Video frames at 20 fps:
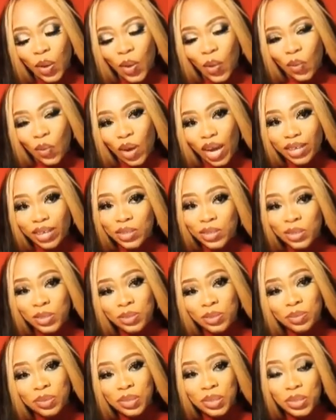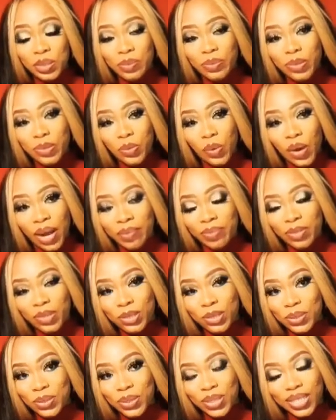Why should we subscribe
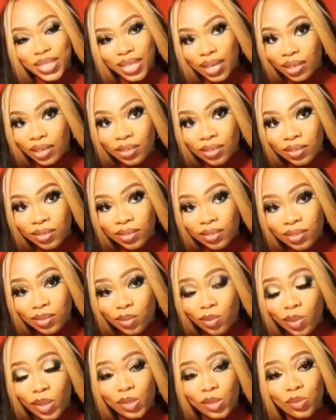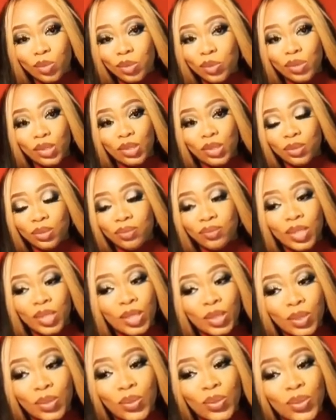to your channel? Why should we watch your
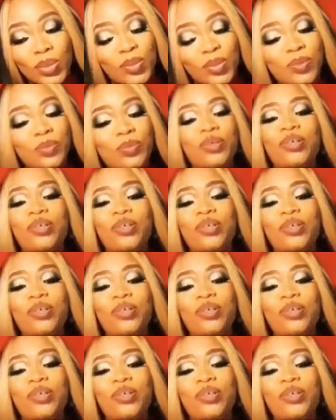videos?